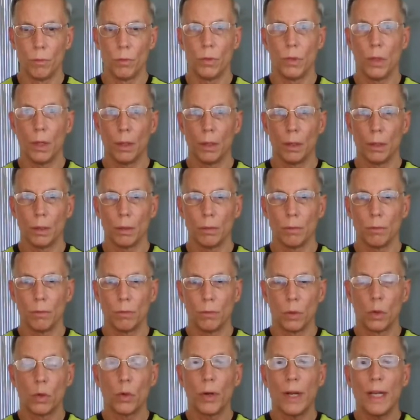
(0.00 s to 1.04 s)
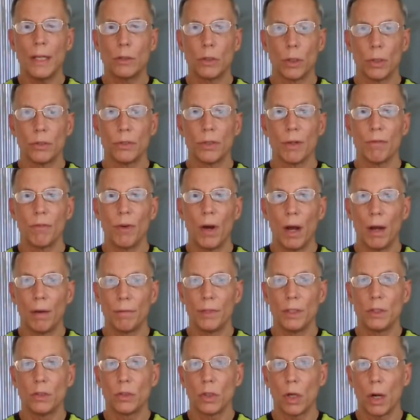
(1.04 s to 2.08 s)
the creatures evolved,
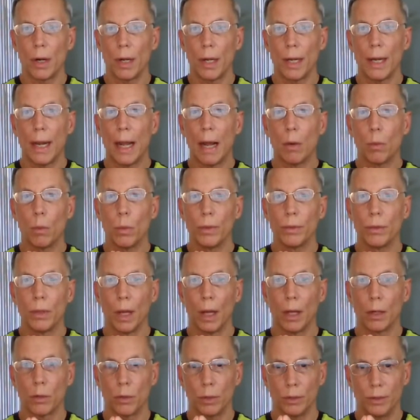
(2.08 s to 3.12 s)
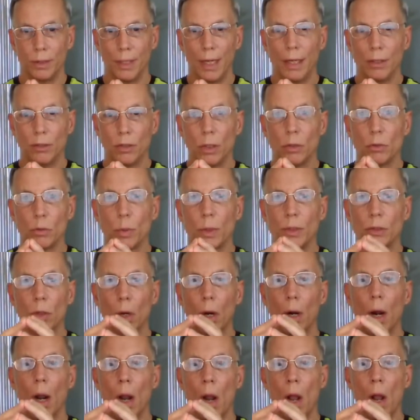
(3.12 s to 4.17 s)
it started out with uh, crustaceans, which
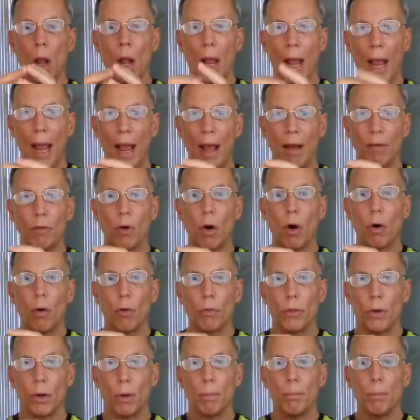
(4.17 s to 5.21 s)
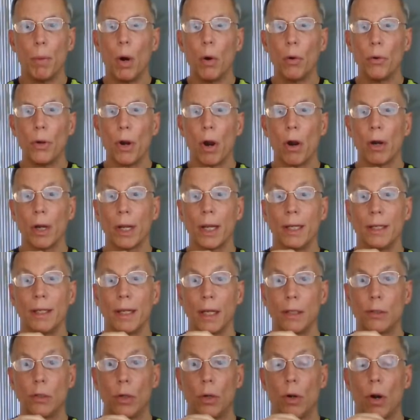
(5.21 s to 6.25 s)
are have all their bone
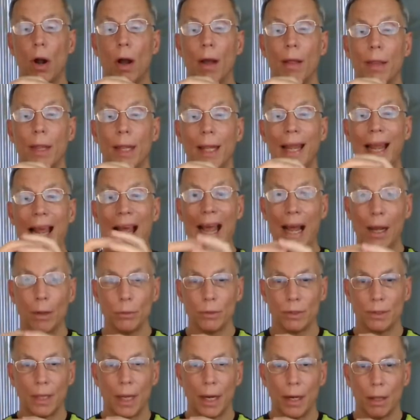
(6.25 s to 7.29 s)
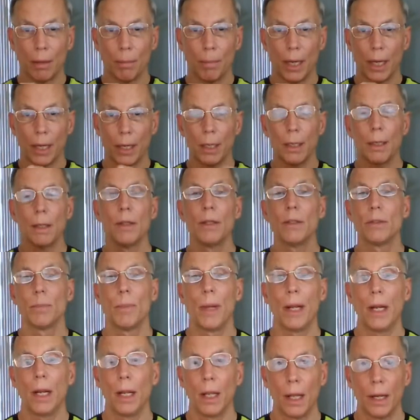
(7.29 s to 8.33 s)
architecture on the outside of the body. And this
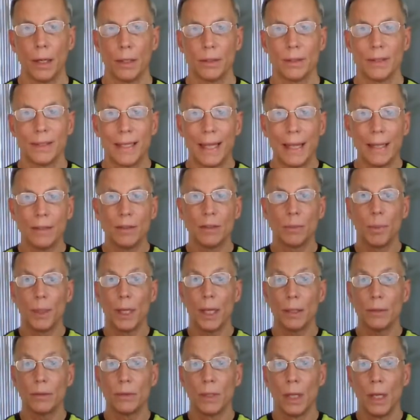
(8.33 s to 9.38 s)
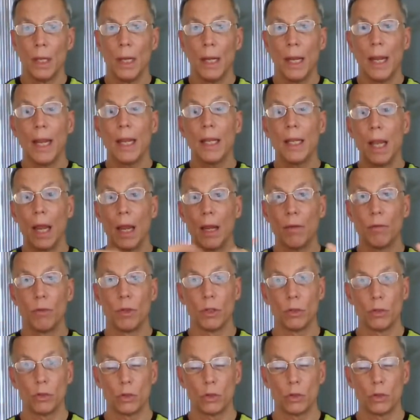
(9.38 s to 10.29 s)
made a lot of sense because it gave the